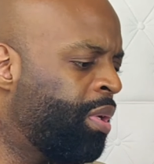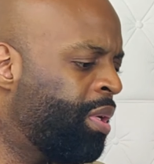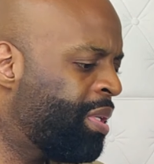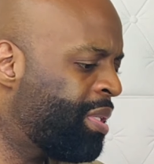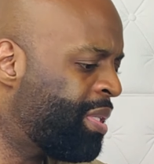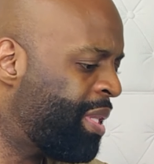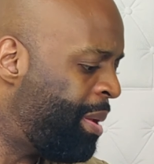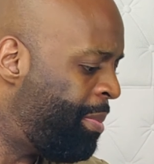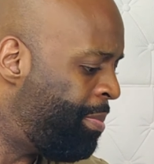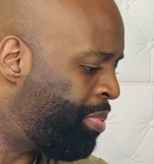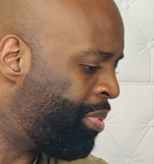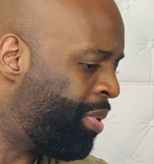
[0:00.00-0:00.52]

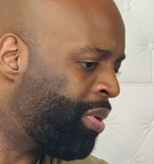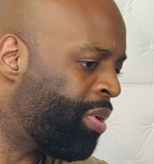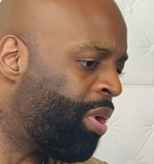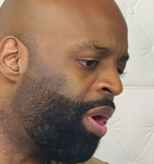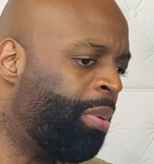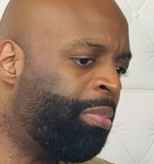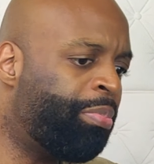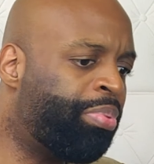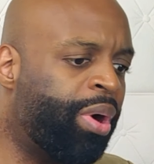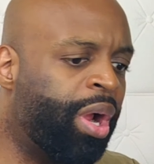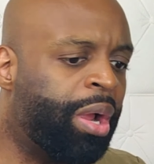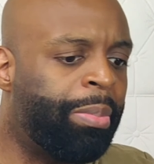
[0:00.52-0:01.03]

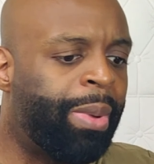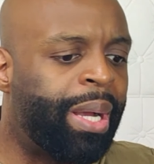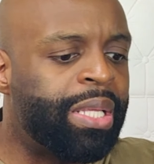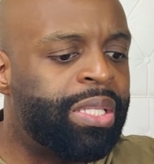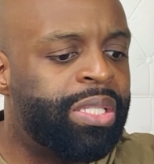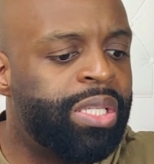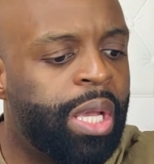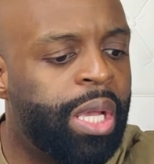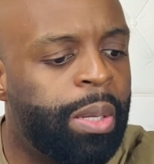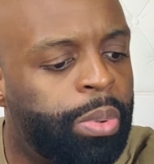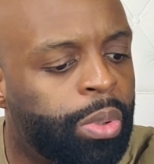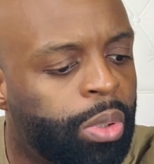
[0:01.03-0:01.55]
Don't break my
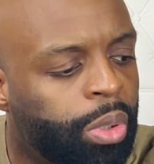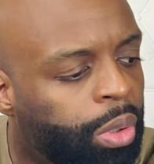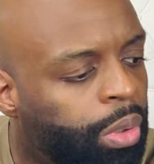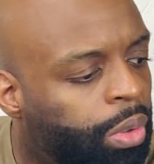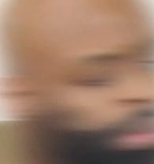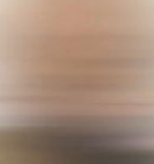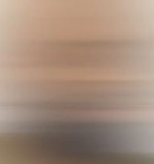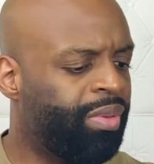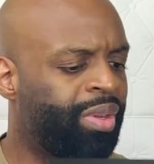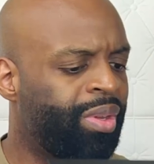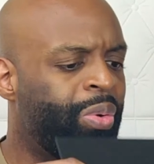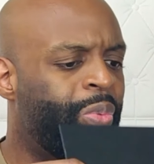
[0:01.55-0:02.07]
table.
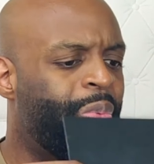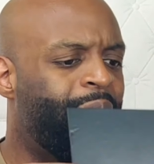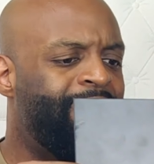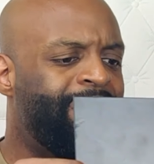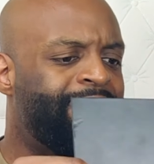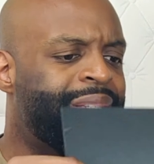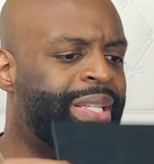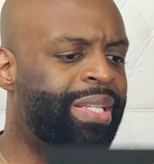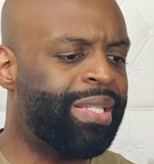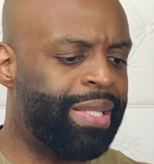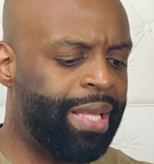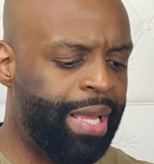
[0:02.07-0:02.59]
What
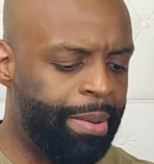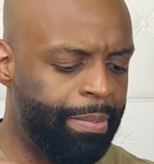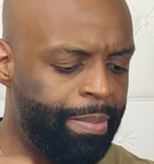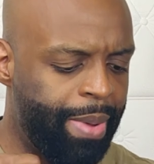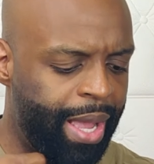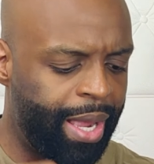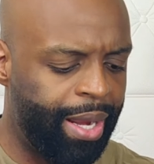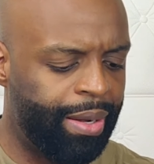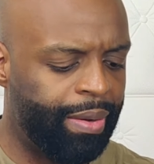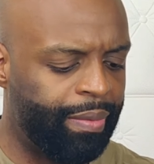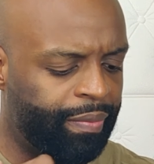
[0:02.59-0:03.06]
does this thing make?